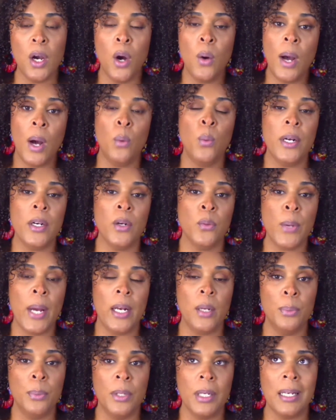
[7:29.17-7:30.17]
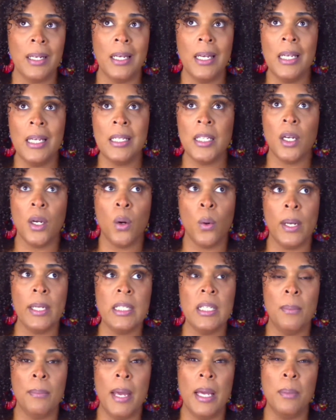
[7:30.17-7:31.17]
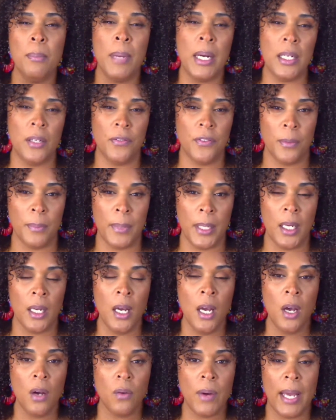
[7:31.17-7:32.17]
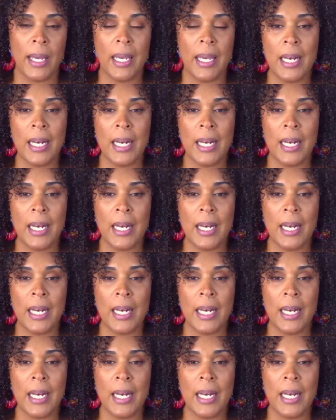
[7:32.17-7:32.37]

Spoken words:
oh, I want to write a book, and is it going to make money for me, right?